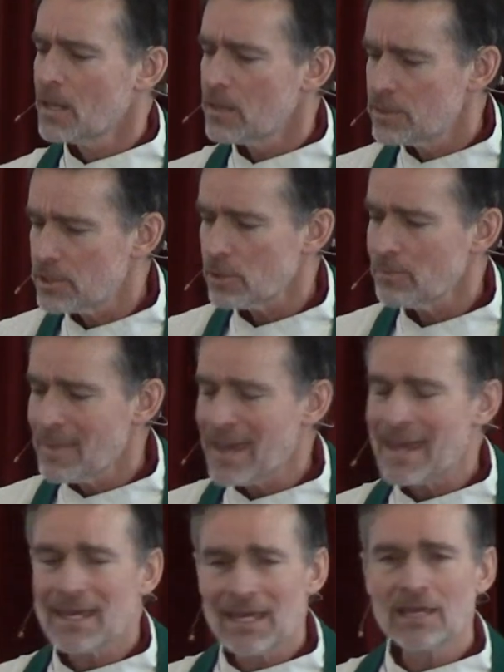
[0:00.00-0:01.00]
There
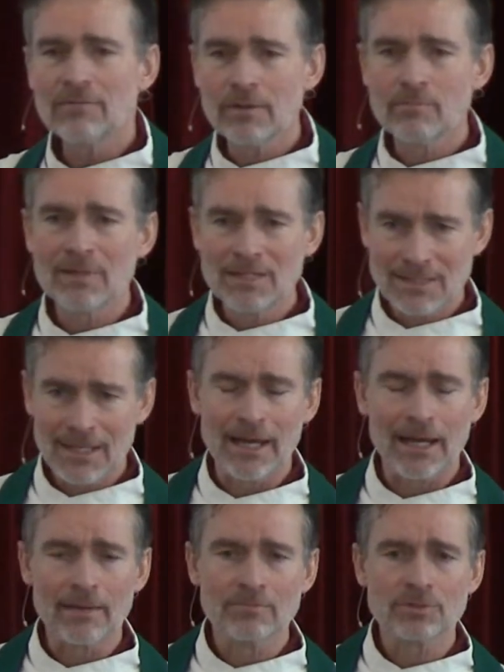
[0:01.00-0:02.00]
may even be
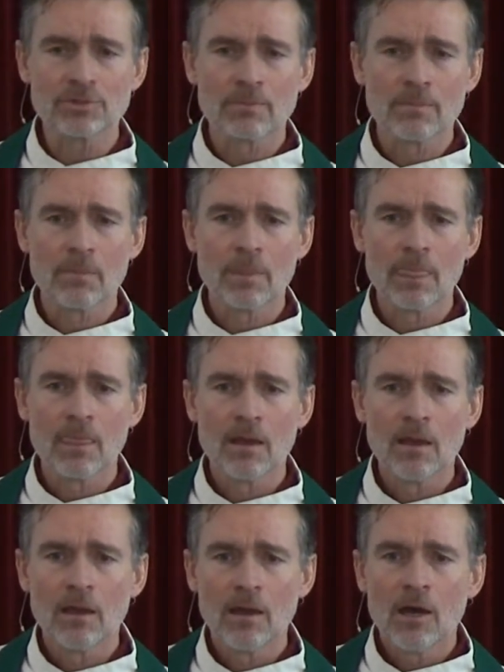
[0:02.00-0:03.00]
times
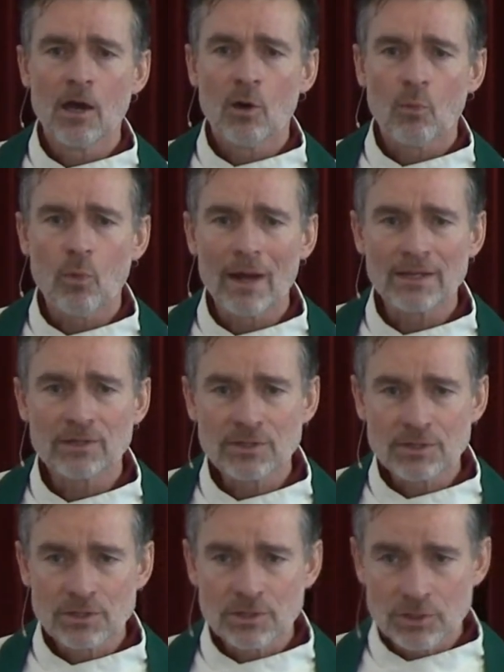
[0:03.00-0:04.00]
when,
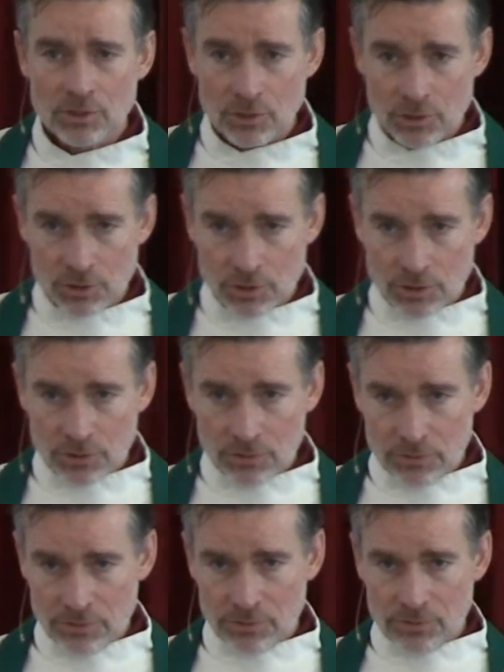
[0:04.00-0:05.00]

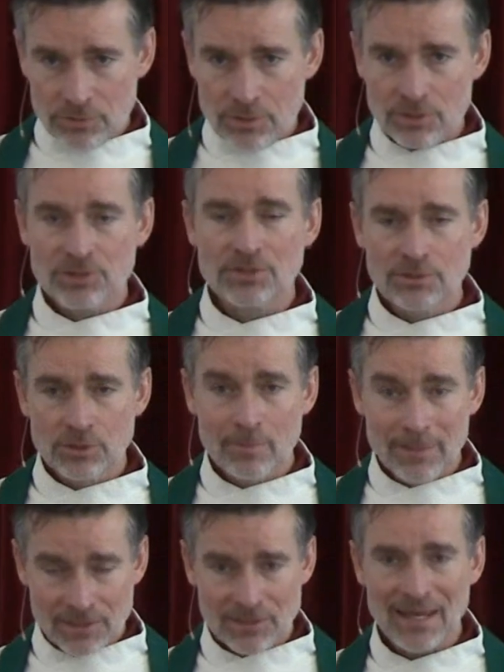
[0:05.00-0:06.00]
just to
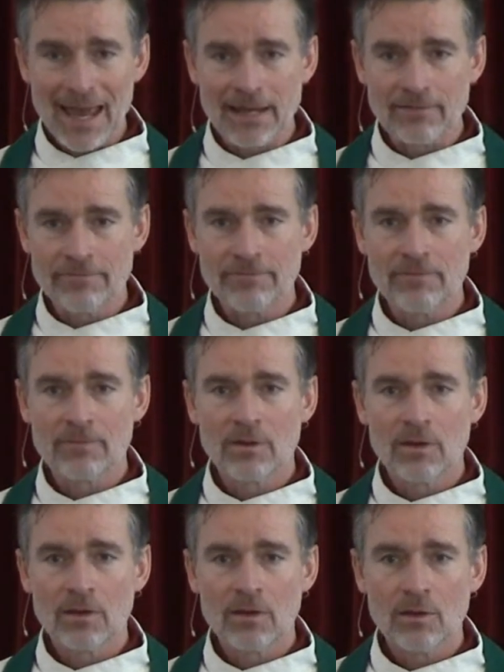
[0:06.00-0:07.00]
be safe,
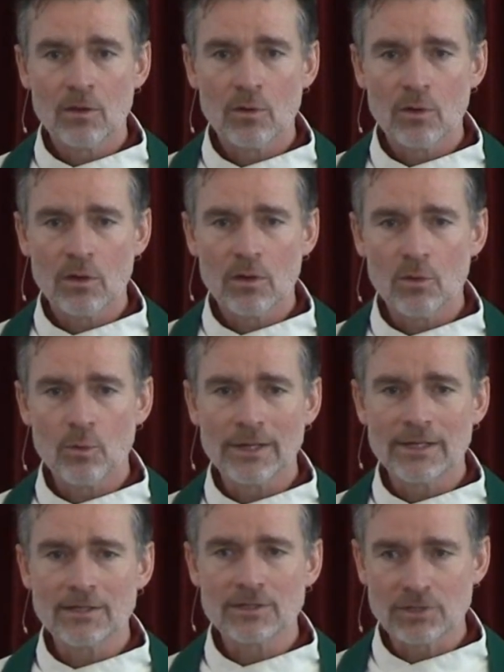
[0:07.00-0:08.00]
we
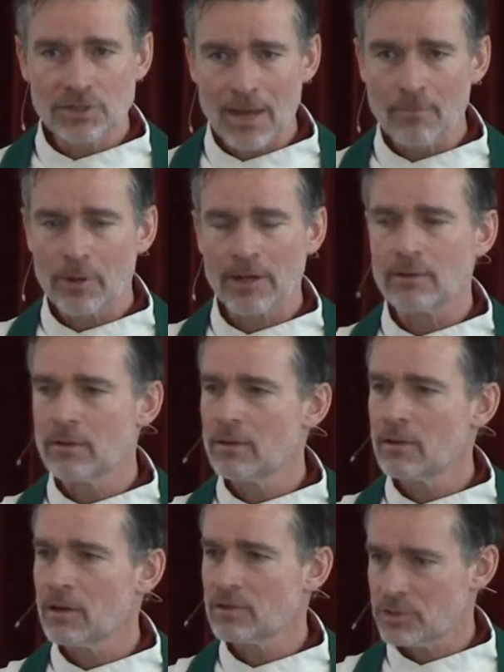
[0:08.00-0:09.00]
need to separate
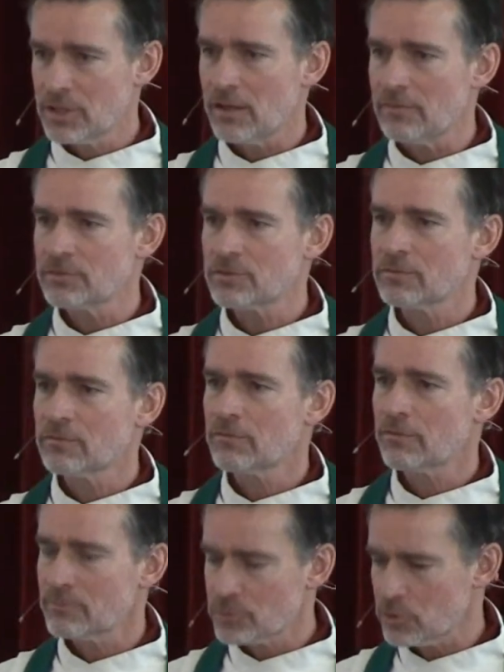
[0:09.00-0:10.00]
ourselves
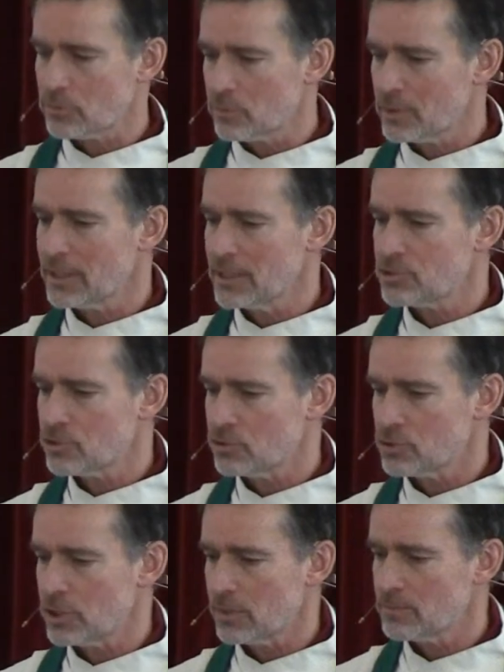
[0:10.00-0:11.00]
from certain
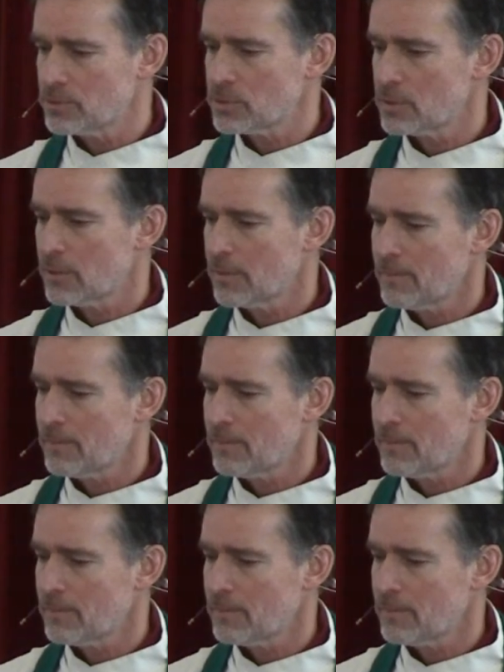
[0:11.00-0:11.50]
relationships.